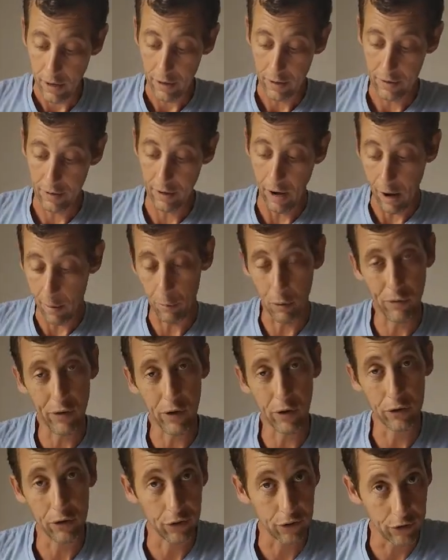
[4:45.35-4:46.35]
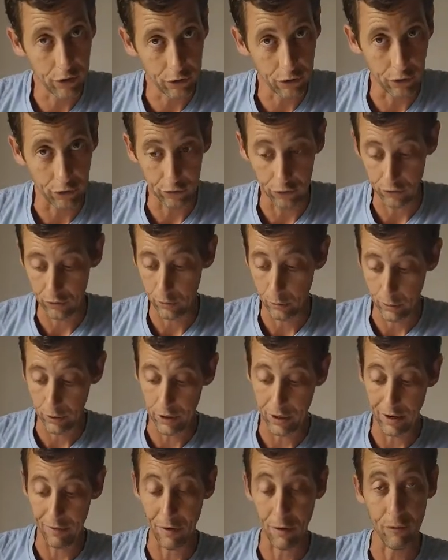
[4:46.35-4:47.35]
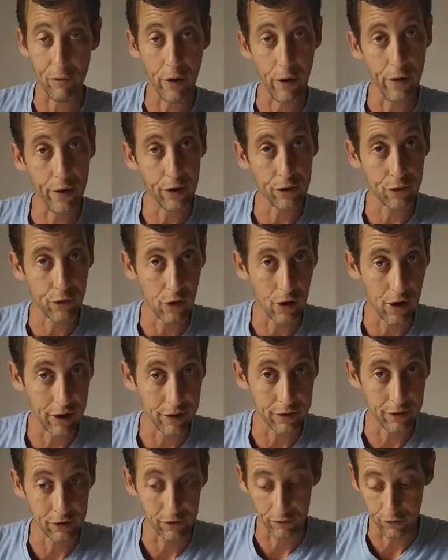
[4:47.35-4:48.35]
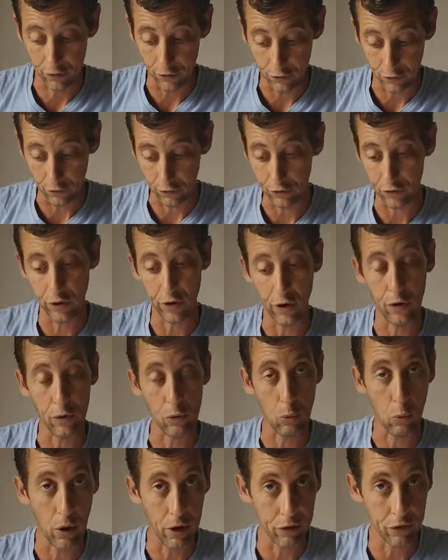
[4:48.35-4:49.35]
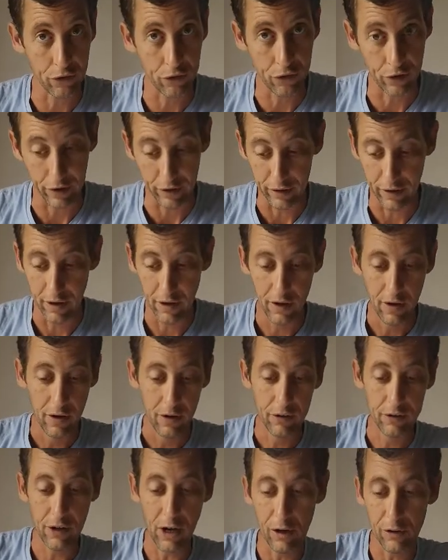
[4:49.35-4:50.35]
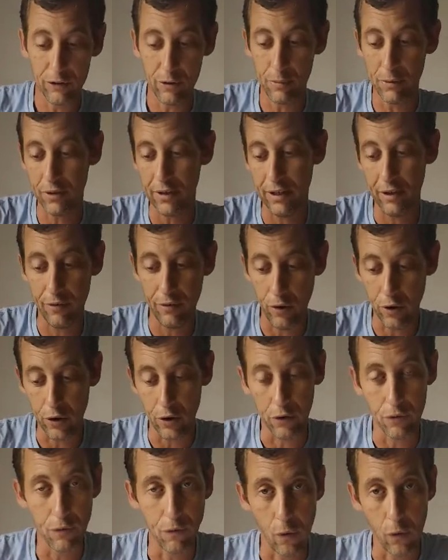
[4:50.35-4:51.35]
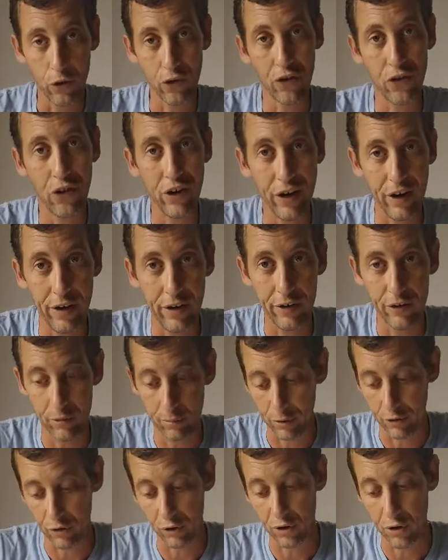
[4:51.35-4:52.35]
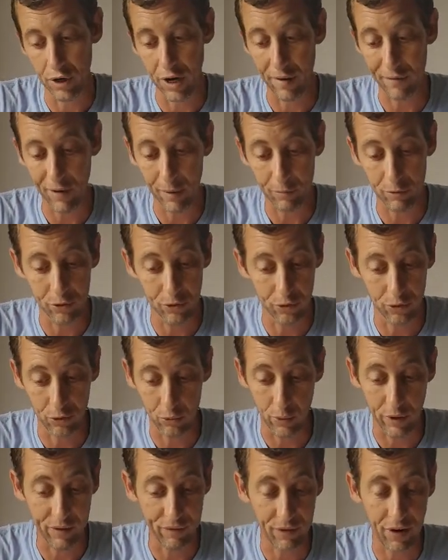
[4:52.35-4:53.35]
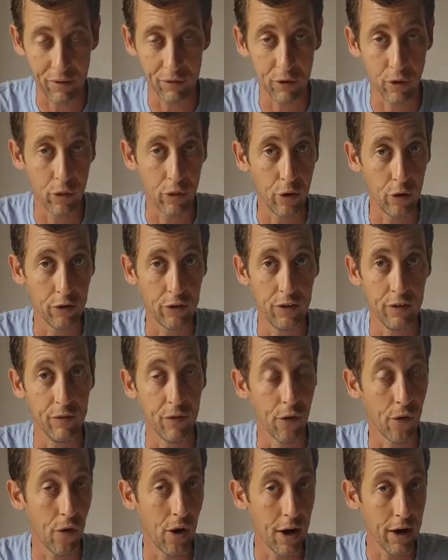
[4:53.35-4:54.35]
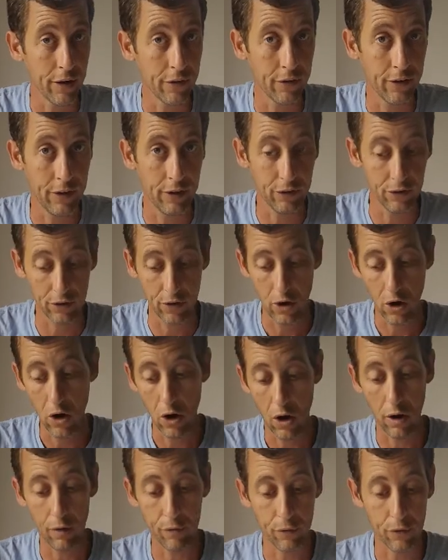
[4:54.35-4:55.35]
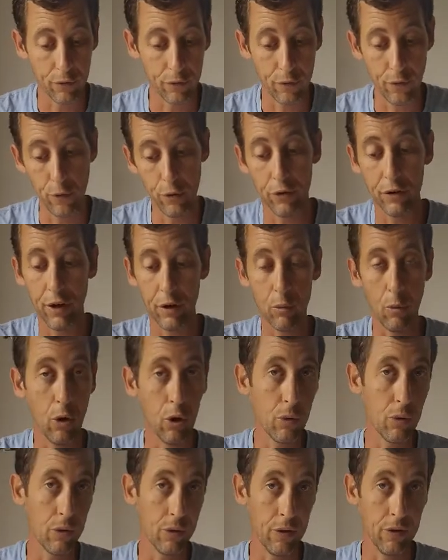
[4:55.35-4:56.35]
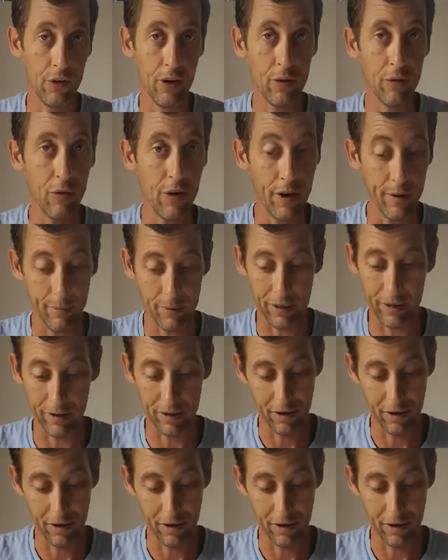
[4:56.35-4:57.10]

Now moving on to citrus, we could have our various varieties of citrus on one tree. So ultimately you've only got 4 trees, but you could have up to 25 to 30 varieties of the fruit that work within that family,